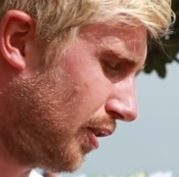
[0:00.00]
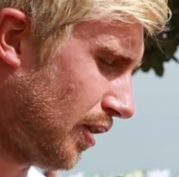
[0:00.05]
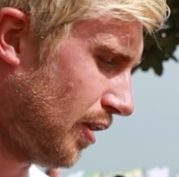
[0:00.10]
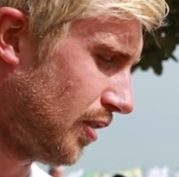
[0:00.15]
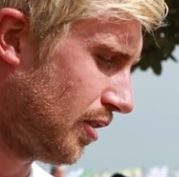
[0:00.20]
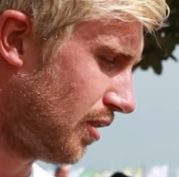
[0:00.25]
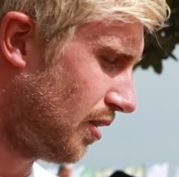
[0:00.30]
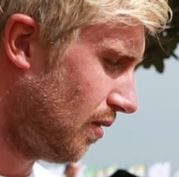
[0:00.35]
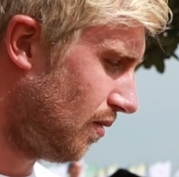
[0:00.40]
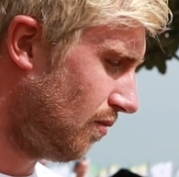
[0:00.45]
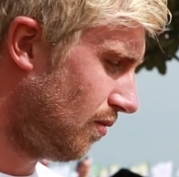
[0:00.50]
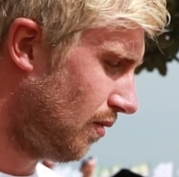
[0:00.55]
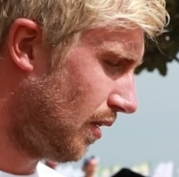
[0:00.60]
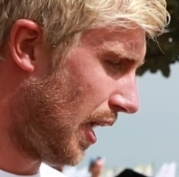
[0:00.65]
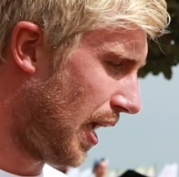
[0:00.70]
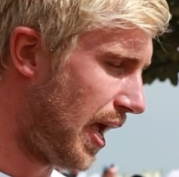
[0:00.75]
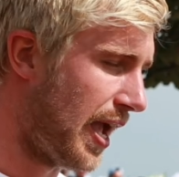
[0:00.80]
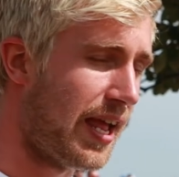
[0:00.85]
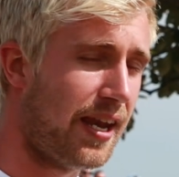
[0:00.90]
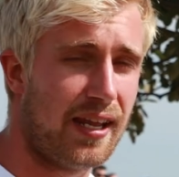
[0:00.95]
just
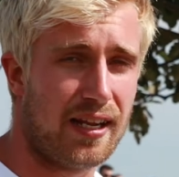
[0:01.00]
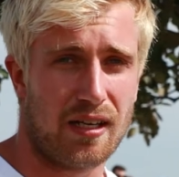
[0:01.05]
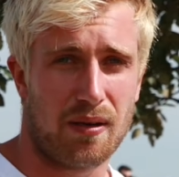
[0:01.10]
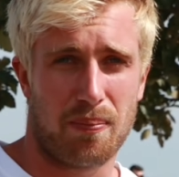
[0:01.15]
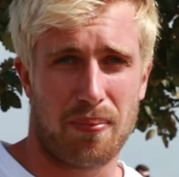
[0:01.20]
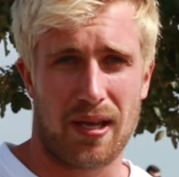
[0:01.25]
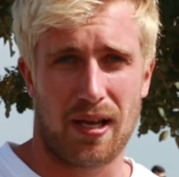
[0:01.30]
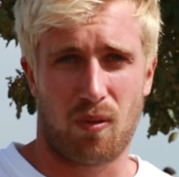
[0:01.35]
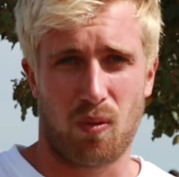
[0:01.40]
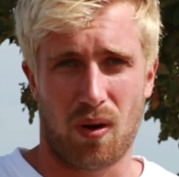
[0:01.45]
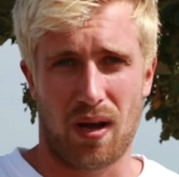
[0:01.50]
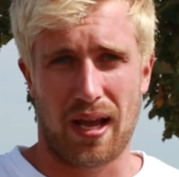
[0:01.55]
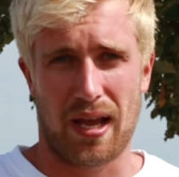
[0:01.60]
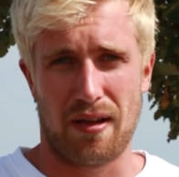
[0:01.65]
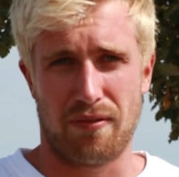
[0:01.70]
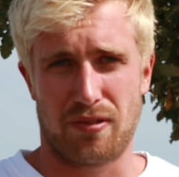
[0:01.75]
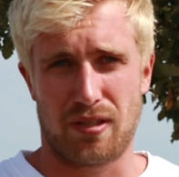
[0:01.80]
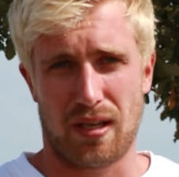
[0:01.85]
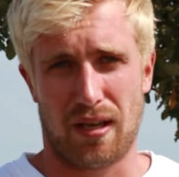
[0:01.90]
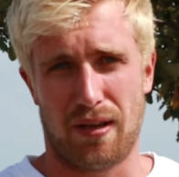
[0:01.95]
hitting the big
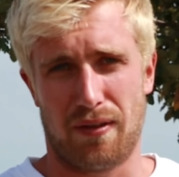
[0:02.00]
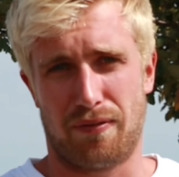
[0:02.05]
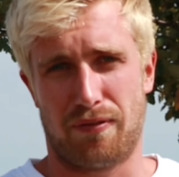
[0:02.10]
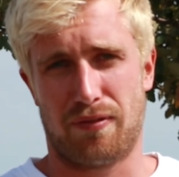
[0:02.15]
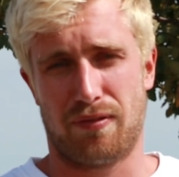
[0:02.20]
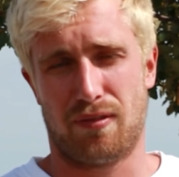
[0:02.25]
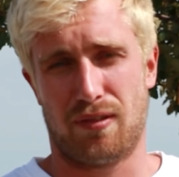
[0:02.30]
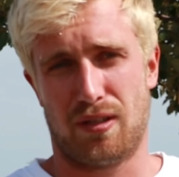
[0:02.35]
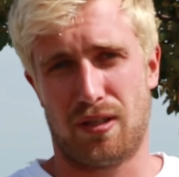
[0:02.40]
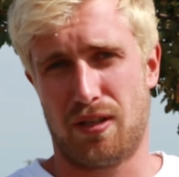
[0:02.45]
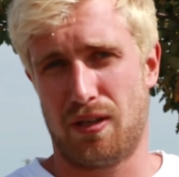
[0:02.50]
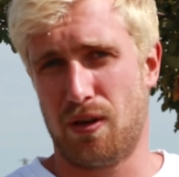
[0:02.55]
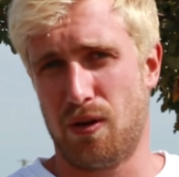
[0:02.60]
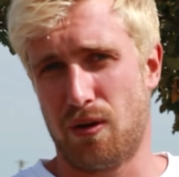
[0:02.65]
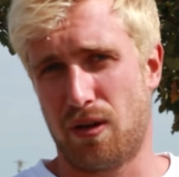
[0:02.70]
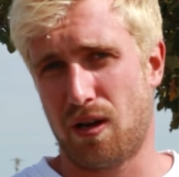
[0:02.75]
waves. If you